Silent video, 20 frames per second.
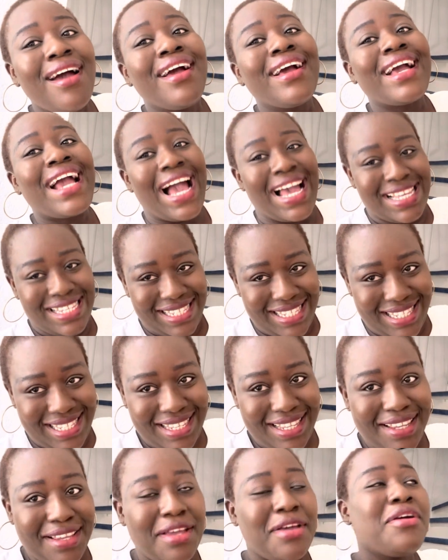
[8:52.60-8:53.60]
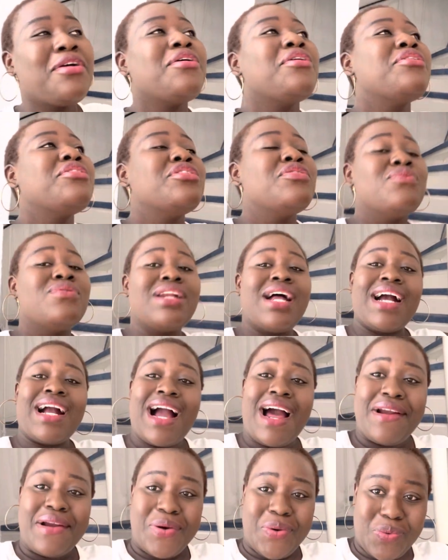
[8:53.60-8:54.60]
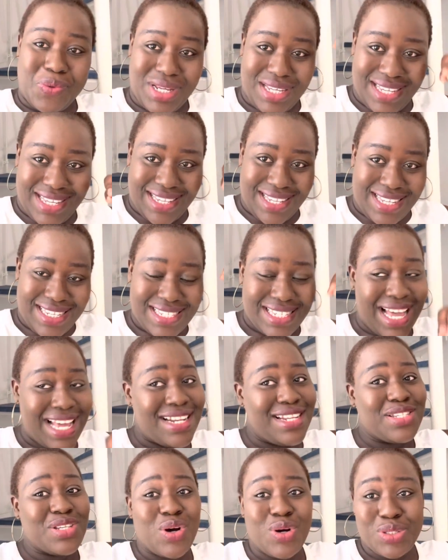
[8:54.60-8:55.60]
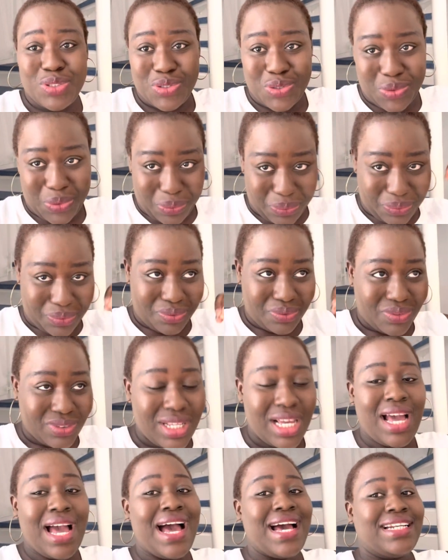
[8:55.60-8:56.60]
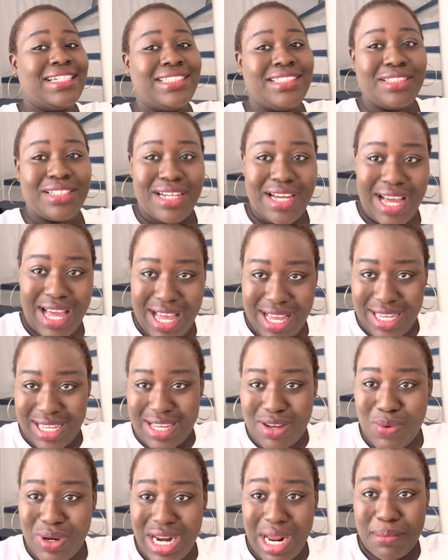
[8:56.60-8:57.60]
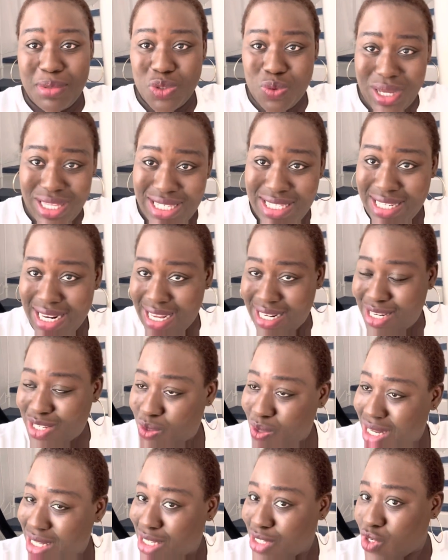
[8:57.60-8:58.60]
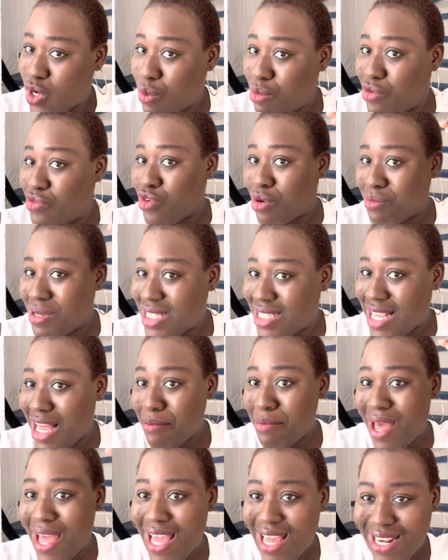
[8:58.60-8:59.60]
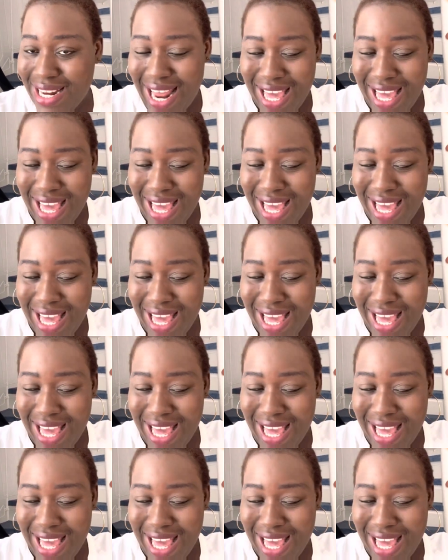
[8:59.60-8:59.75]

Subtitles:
Guys, you will not carry wig inside this hot sun. And when I'm sweating, the sweat is coming from inside my hair.